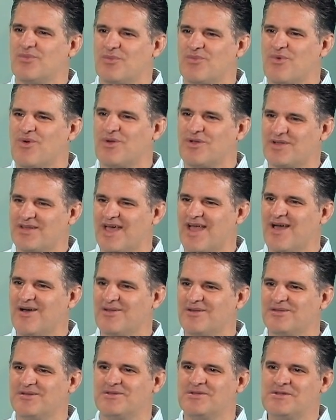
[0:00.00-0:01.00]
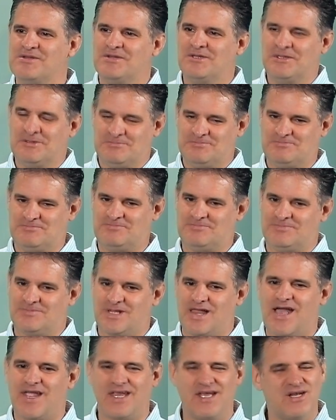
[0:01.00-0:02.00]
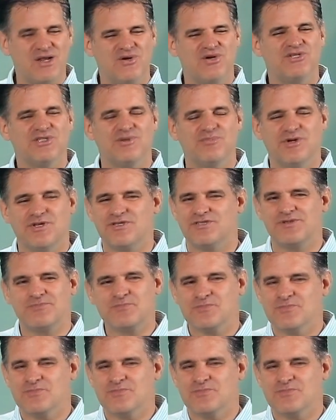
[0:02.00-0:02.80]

worn down and lacking energy, but it's